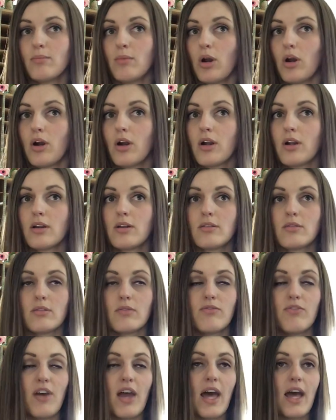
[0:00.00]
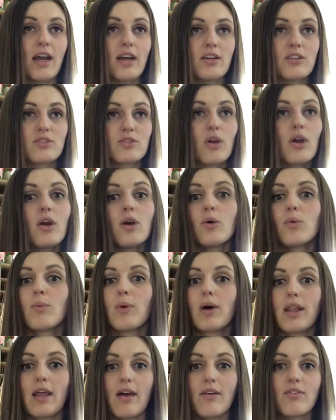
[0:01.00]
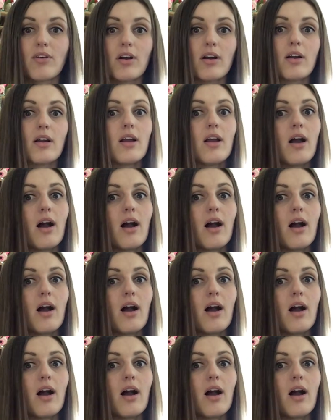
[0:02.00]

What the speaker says: art, facts, whatever,